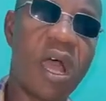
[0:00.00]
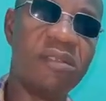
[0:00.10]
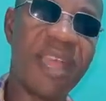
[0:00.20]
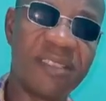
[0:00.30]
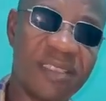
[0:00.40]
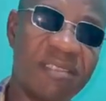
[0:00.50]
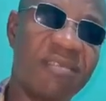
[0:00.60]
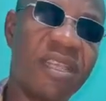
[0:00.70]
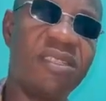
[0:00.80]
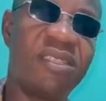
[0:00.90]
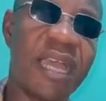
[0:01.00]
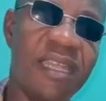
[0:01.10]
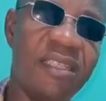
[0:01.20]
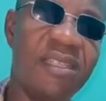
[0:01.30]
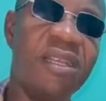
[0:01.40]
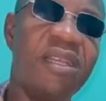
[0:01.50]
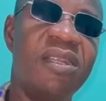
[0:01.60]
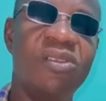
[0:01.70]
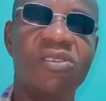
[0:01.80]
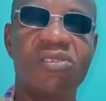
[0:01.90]
Nigeria entirely,
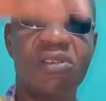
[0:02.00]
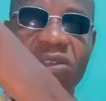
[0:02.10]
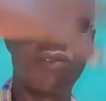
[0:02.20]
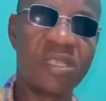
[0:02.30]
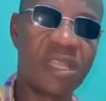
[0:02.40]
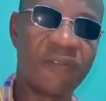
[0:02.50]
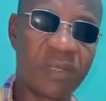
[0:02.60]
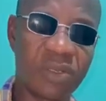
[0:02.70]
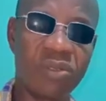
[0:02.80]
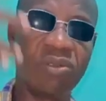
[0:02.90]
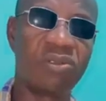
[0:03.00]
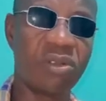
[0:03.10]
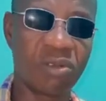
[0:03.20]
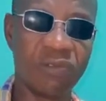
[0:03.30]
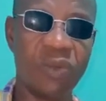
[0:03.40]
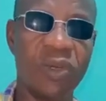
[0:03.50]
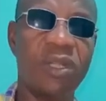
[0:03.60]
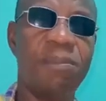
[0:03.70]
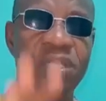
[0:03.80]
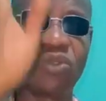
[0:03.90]
not to talk of West Africa, not to talk of the
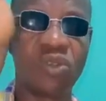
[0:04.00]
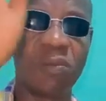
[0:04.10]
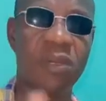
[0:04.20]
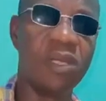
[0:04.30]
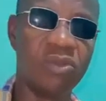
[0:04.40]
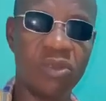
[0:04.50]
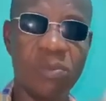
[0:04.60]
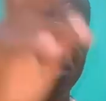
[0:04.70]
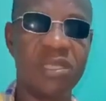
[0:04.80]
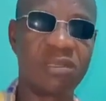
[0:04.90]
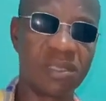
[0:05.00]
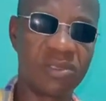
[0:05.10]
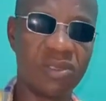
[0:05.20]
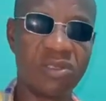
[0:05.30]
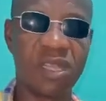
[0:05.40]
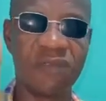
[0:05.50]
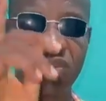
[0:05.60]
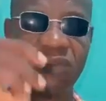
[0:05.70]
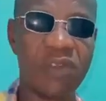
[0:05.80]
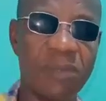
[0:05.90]
world. Please stop. Don't be disgracing yourself
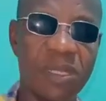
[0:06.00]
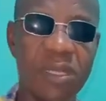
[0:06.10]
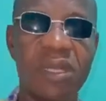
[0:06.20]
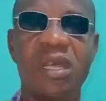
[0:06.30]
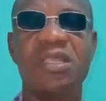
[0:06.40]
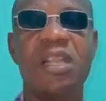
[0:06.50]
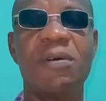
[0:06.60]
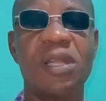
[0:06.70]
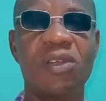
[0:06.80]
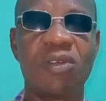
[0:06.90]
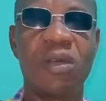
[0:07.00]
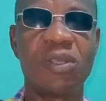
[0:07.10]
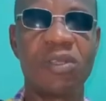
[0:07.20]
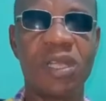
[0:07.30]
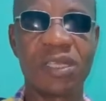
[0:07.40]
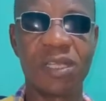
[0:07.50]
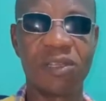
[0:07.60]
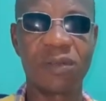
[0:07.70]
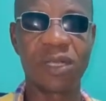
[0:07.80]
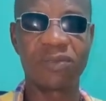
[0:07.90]
and your family. Assalamu alaikum wa rahmatullahi wa
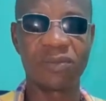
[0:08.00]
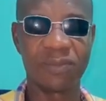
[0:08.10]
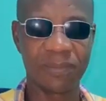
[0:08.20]
barakatuh.